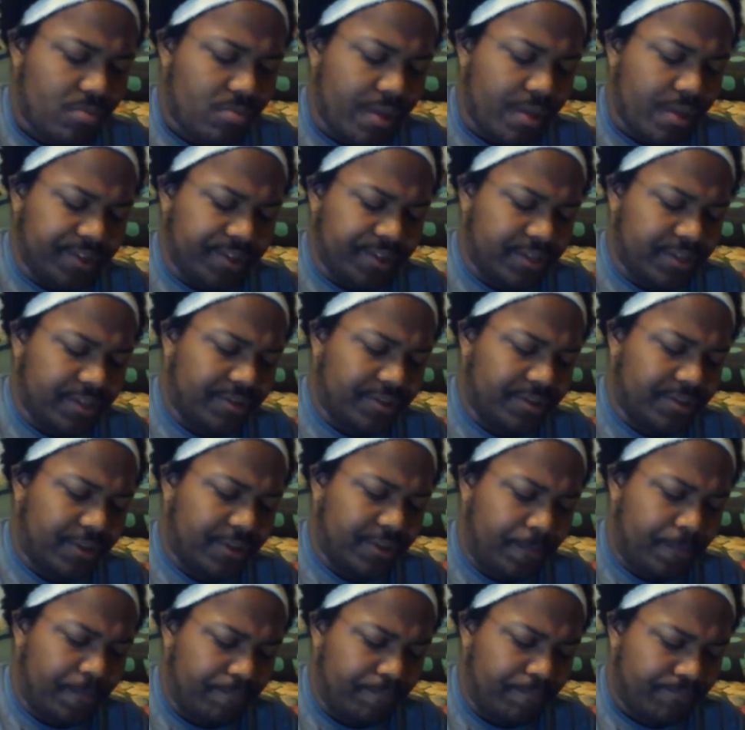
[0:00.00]
so
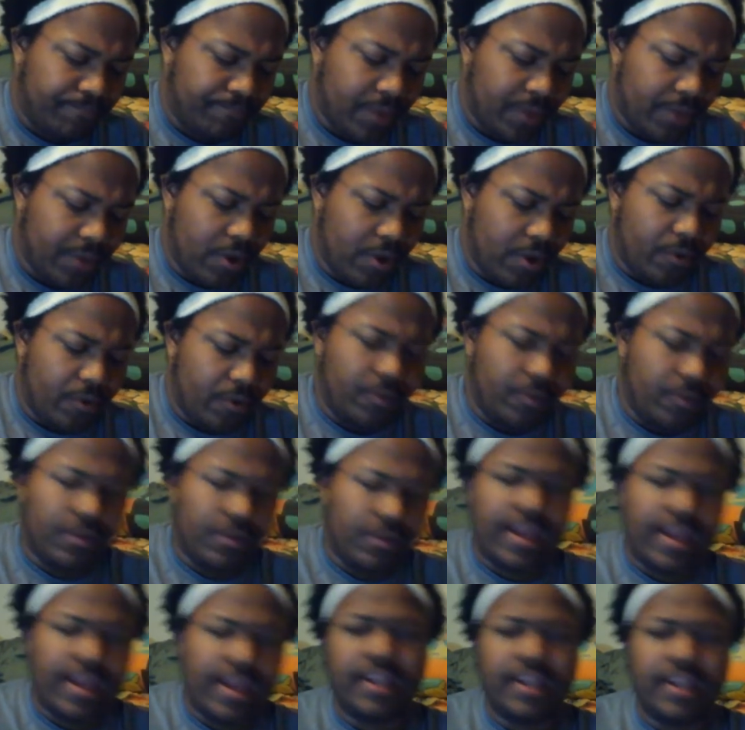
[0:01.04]
too, we will
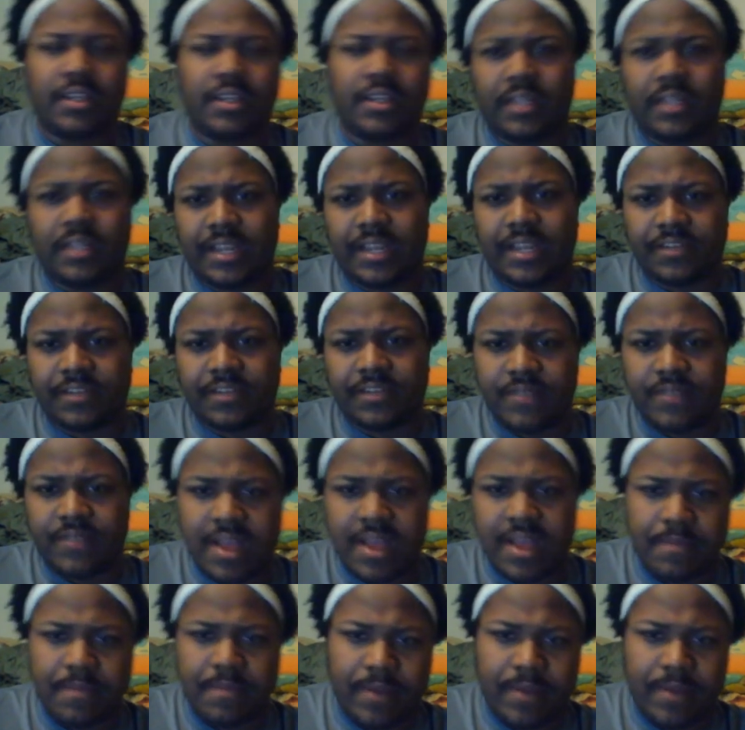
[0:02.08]
end the collective
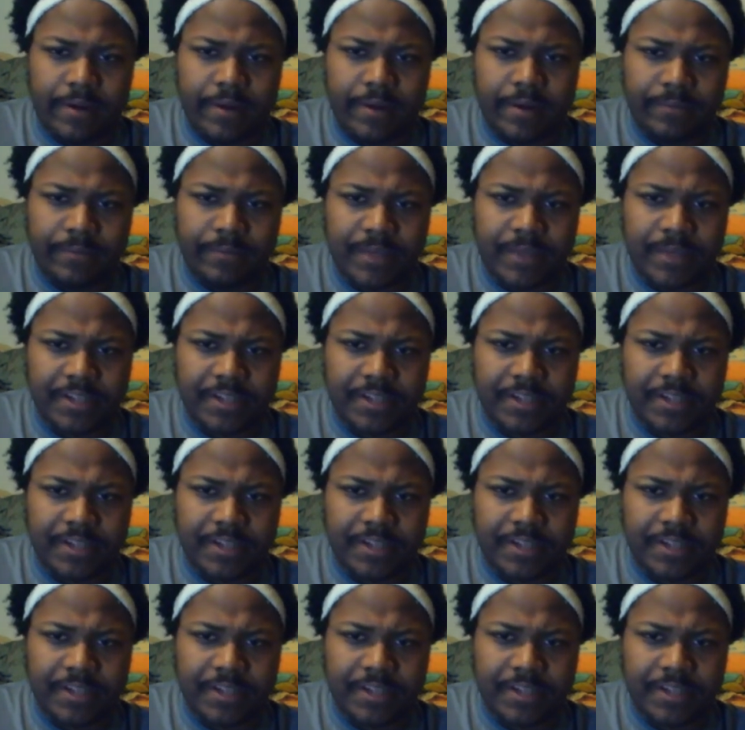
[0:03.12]
nightmare that has